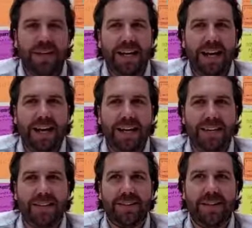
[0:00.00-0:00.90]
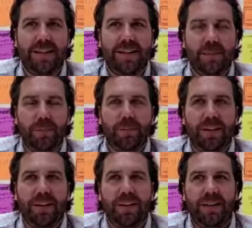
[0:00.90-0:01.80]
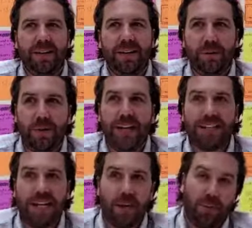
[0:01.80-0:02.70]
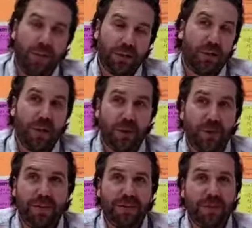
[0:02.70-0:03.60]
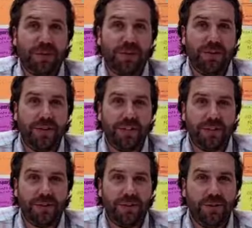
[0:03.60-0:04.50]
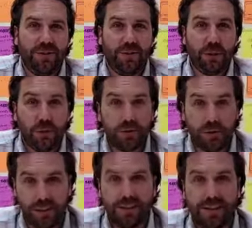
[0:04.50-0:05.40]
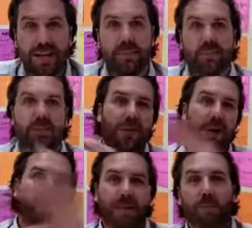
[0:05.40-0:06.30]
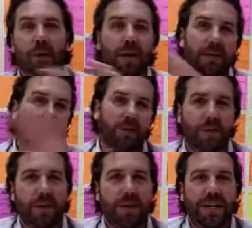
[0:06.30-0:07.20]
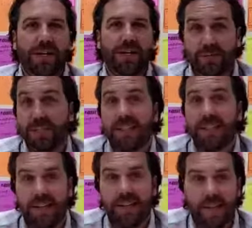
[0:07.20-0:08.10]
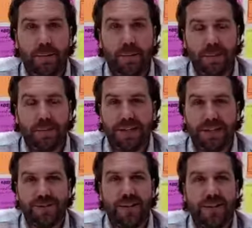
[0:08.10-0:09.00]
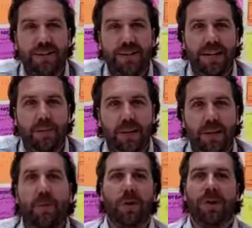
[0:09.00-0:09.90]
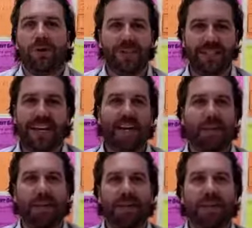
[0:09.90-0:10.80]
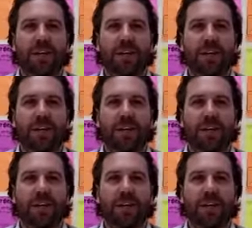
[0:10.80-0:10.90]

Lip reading: And they realized like this would be a perfect opportunity to use the JVM so that we can have sophisticated websites, right? That are more than just a static page.